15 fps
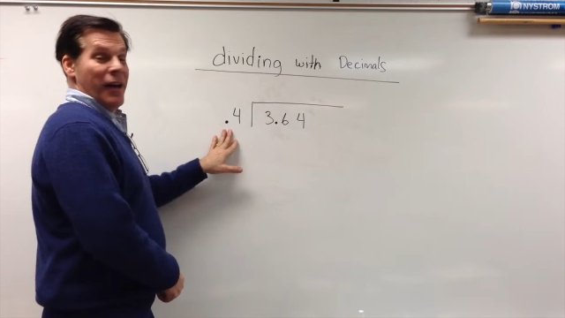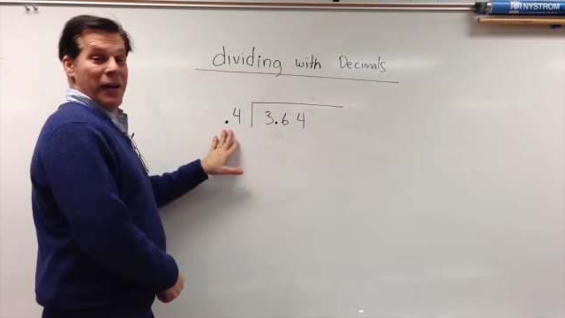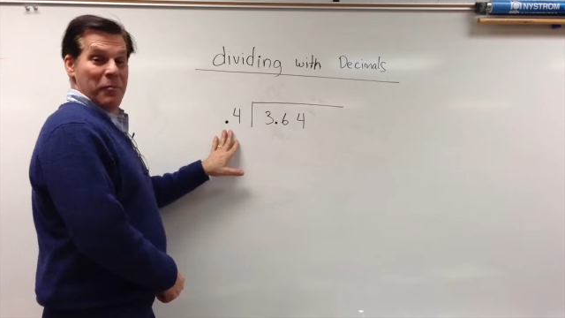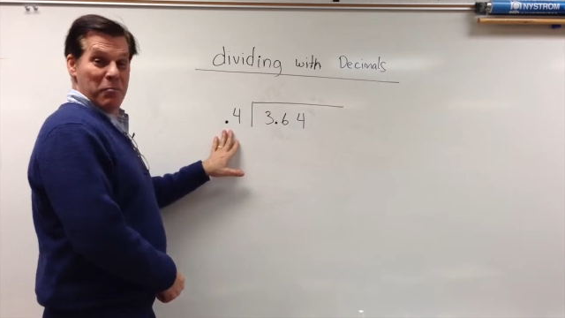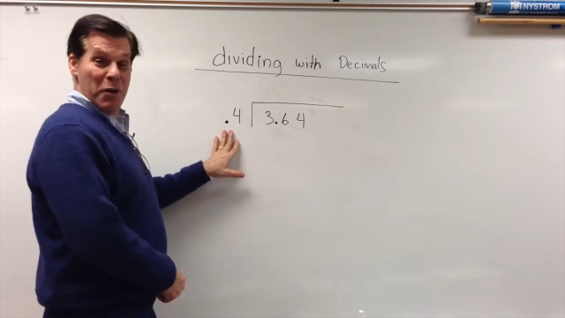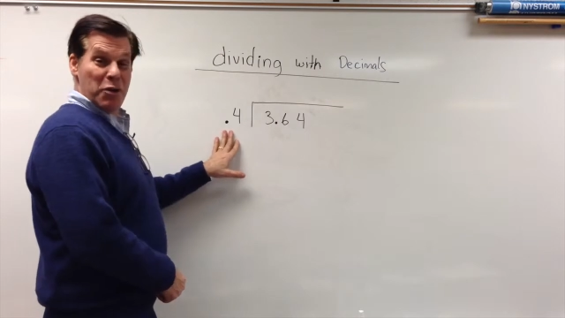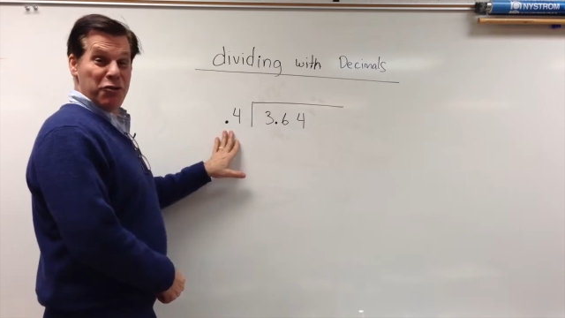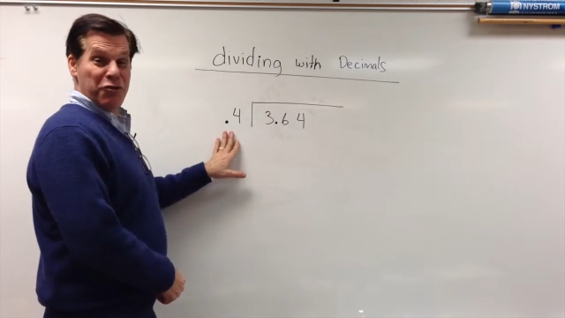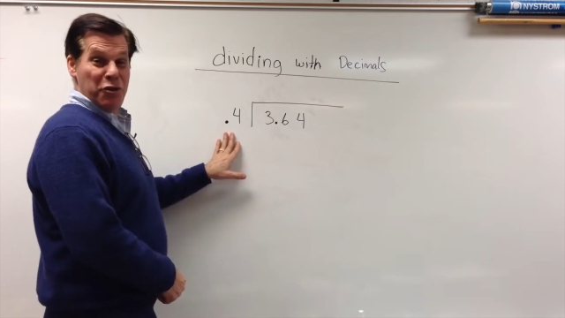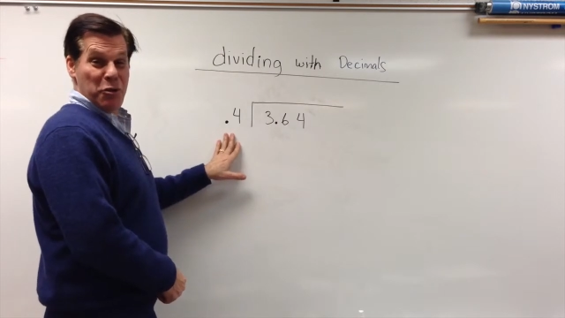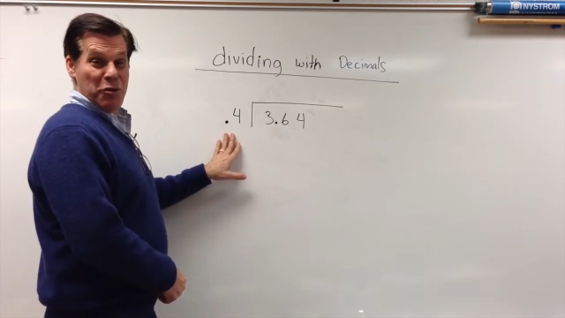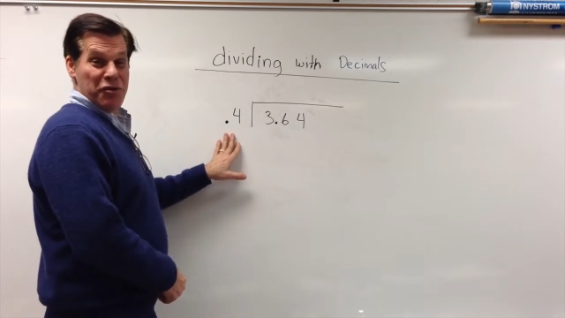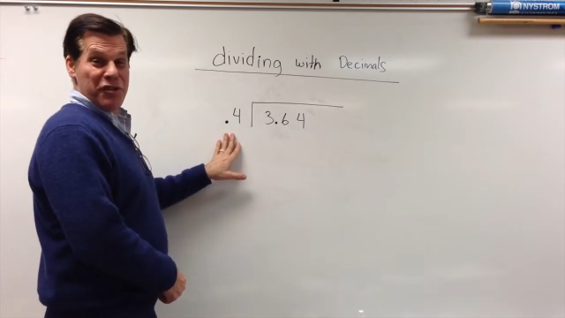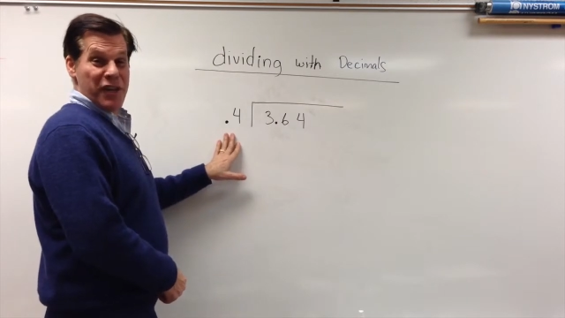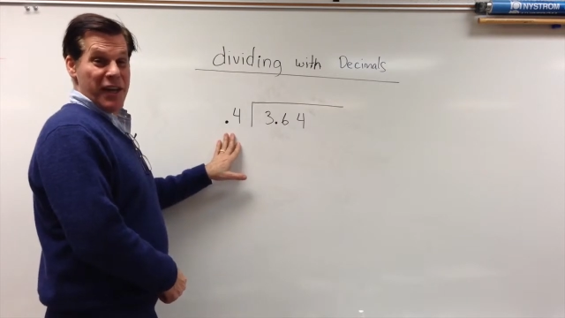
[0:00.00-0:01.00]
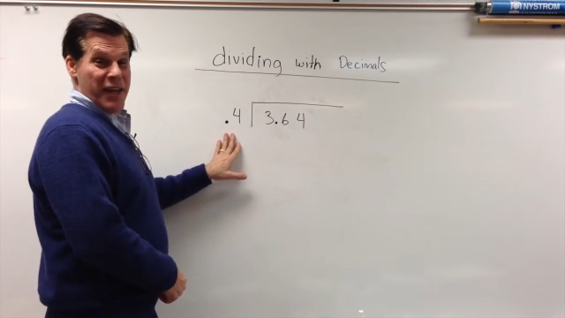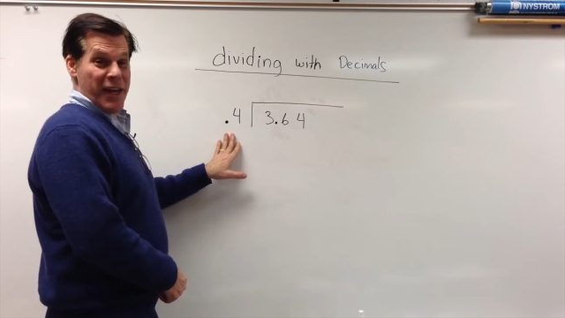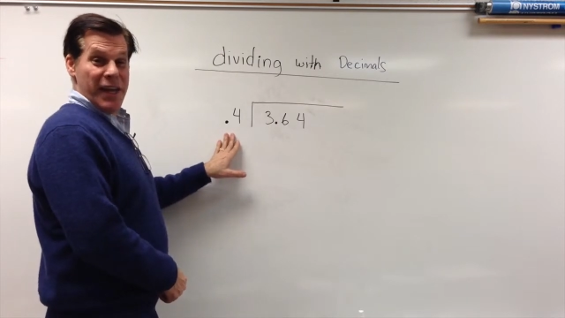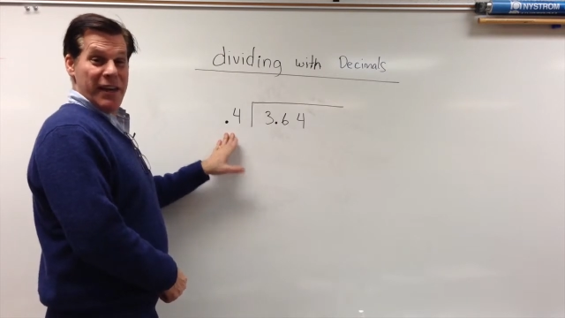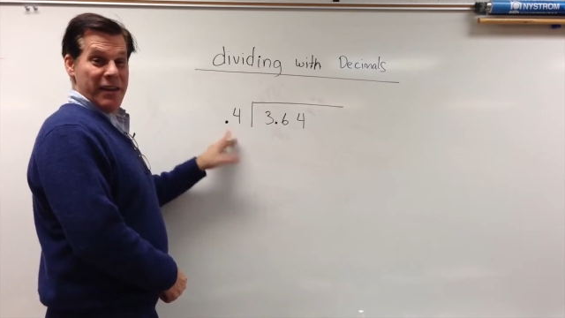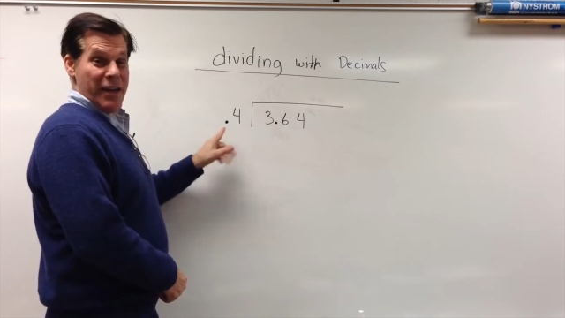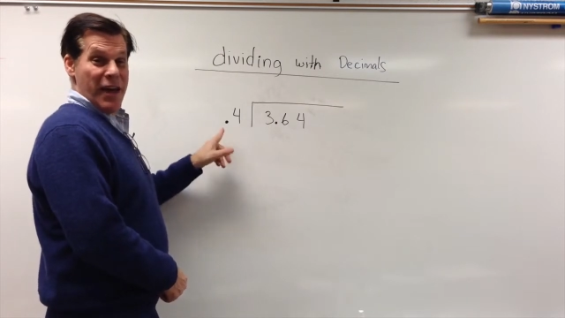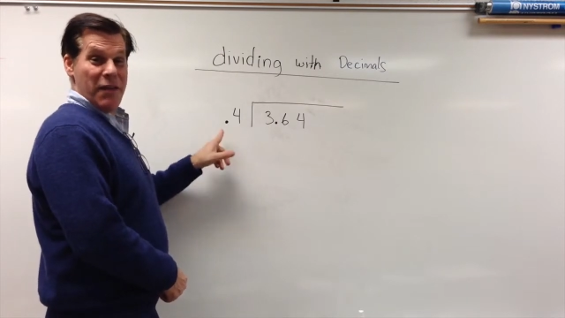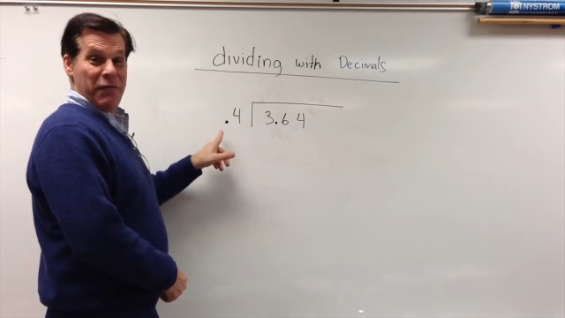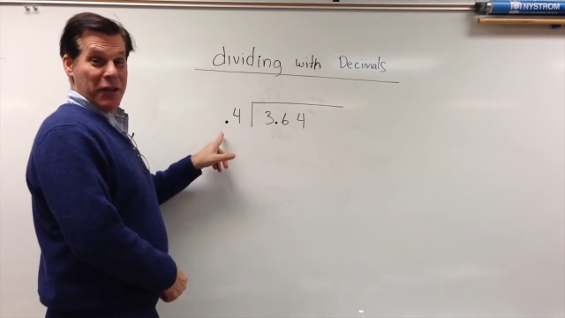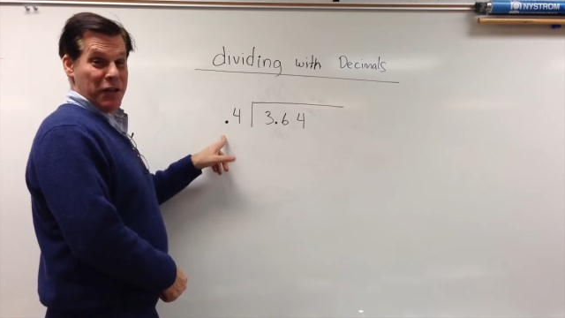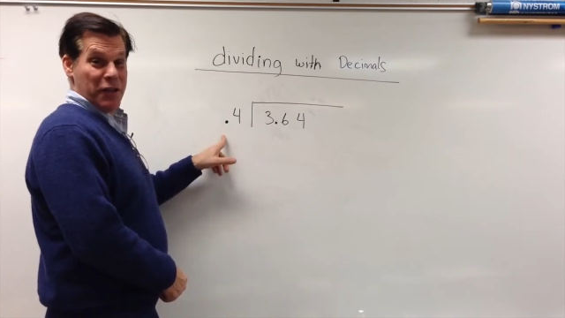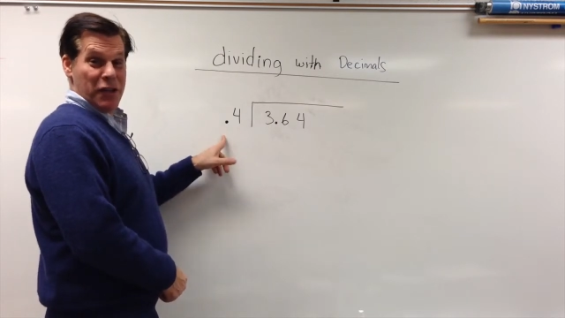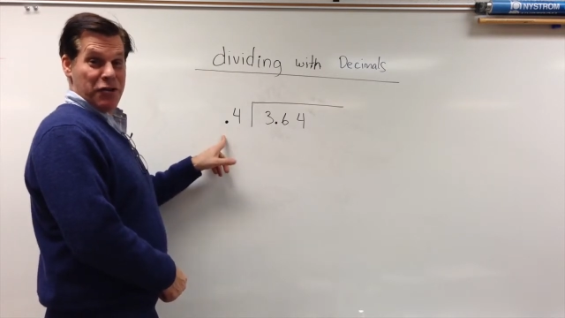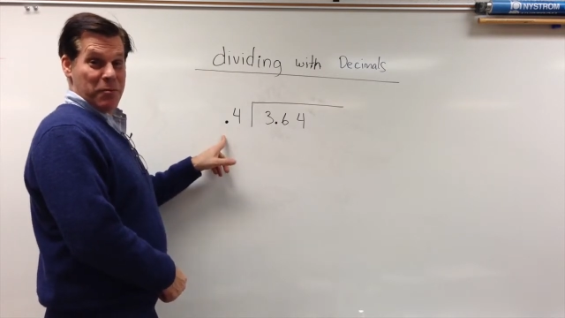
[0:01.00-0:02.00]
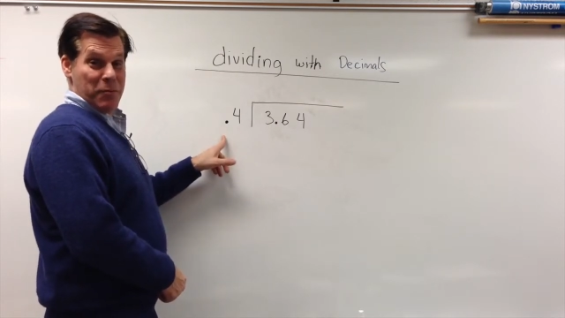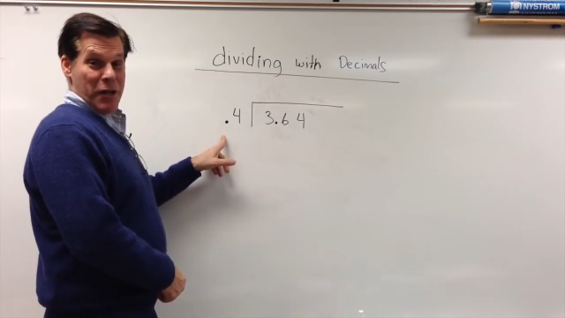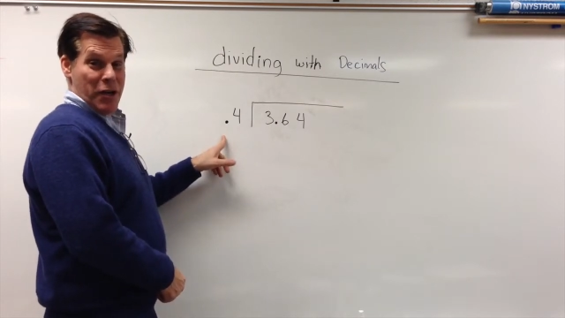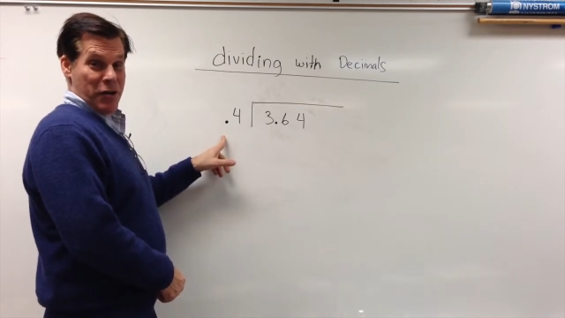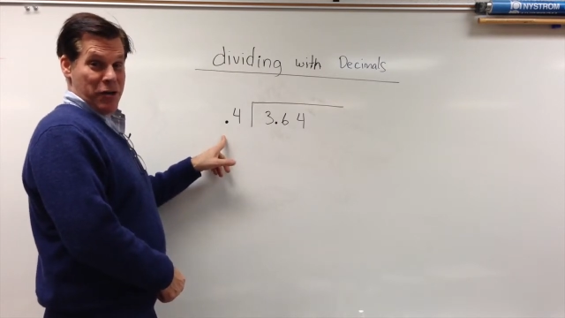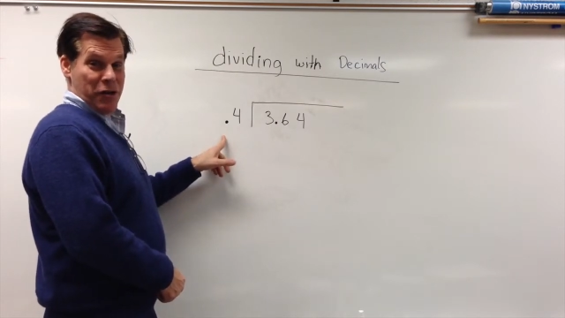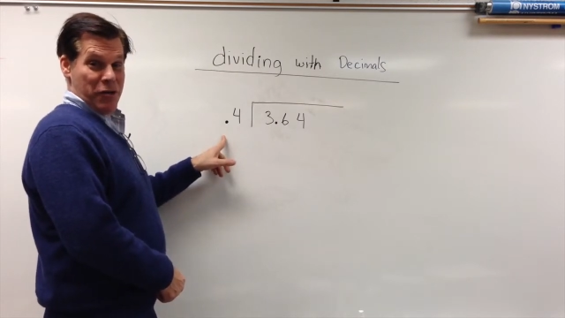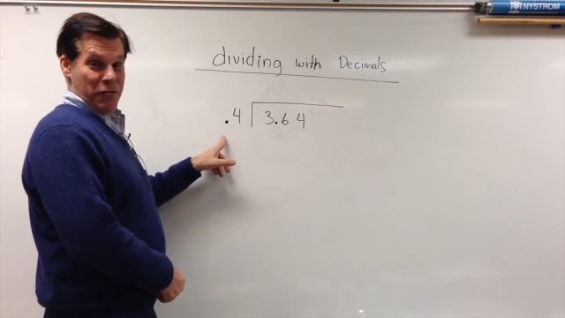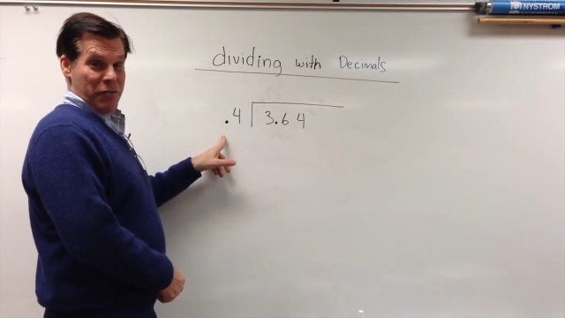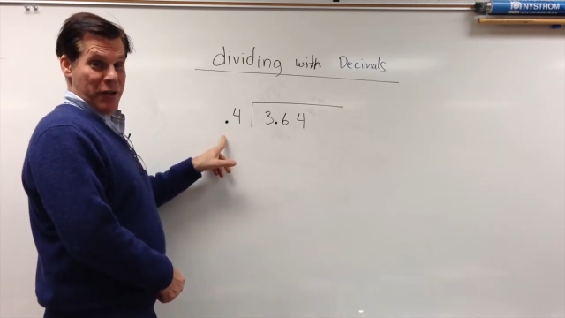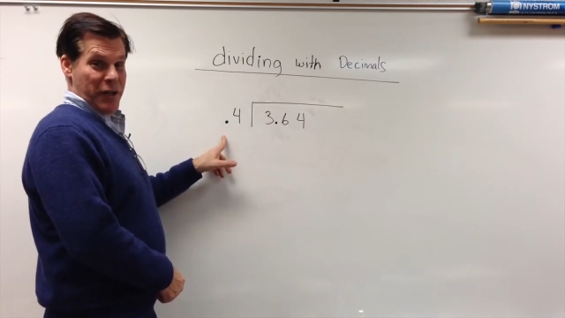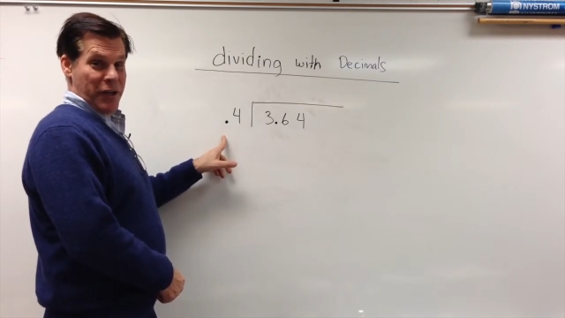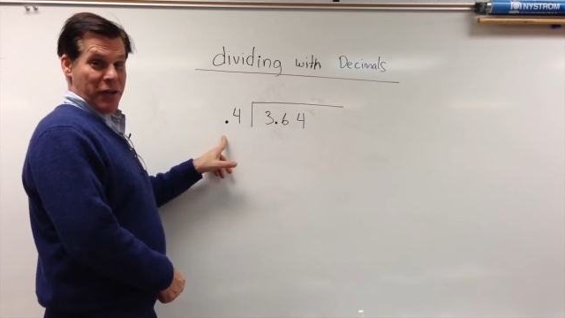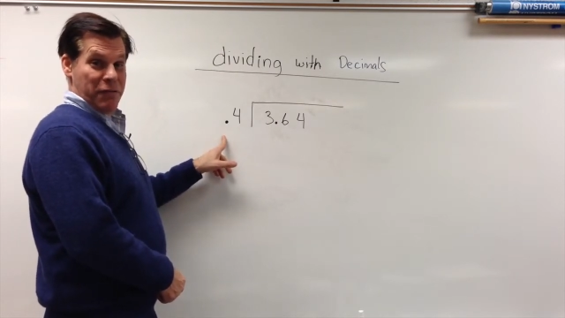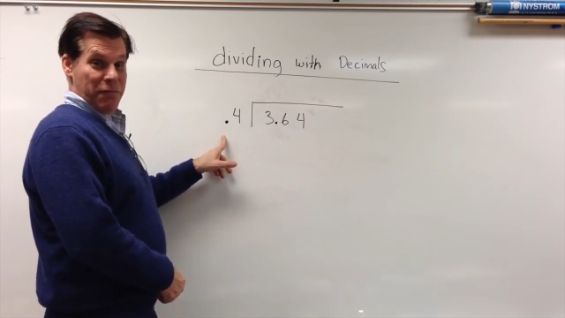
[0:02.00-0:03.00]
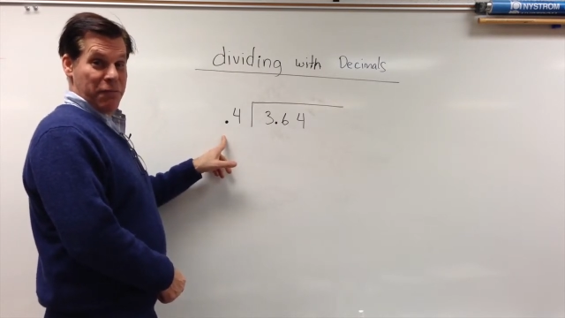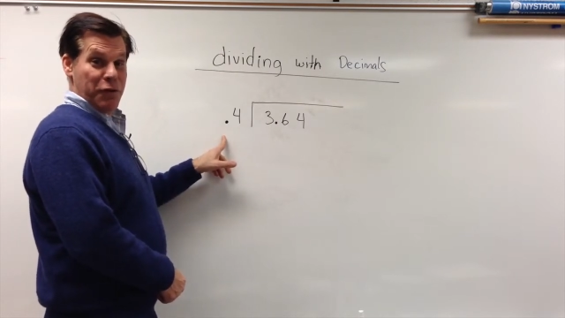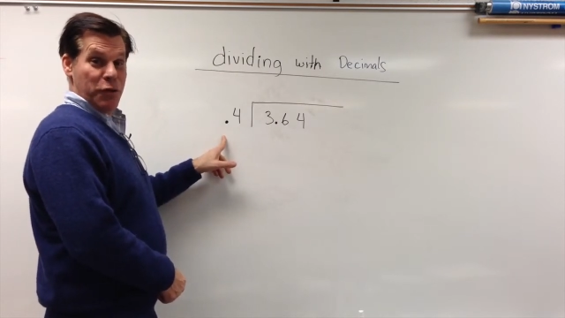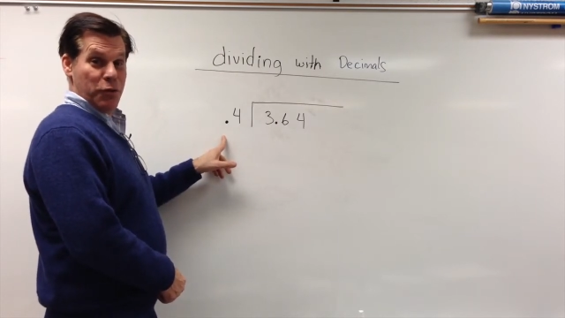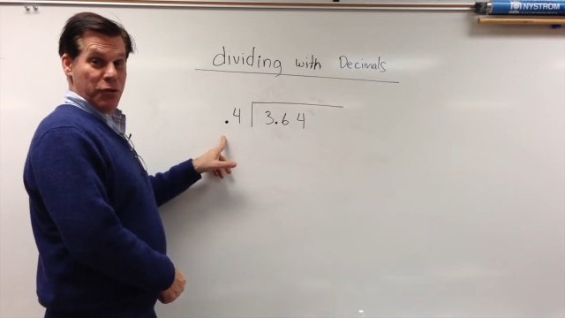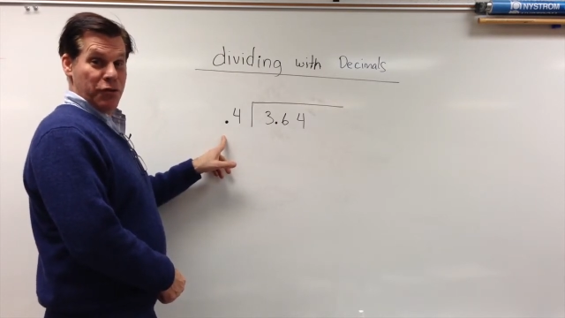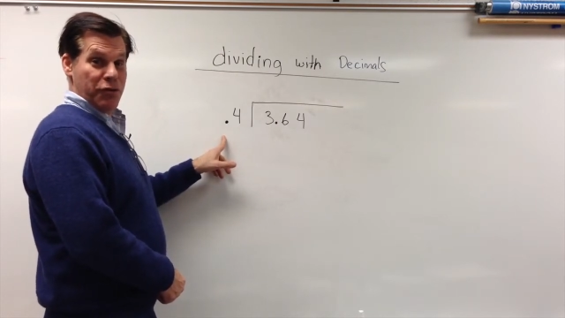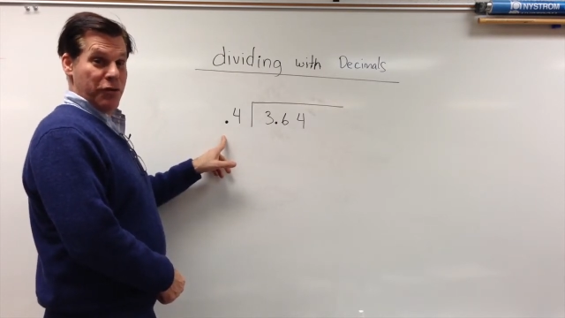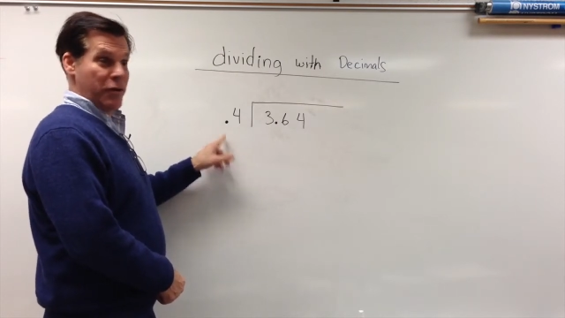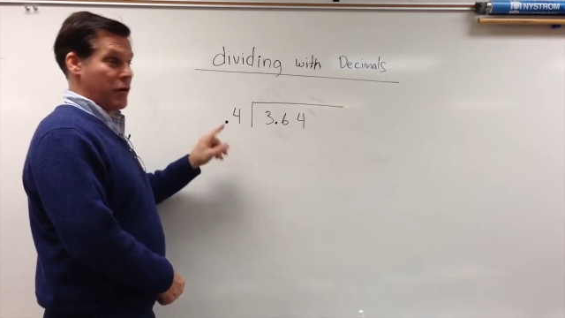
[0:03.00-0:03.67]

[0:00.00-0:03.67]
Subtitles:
Most students hate having a decimal out here. They get confused.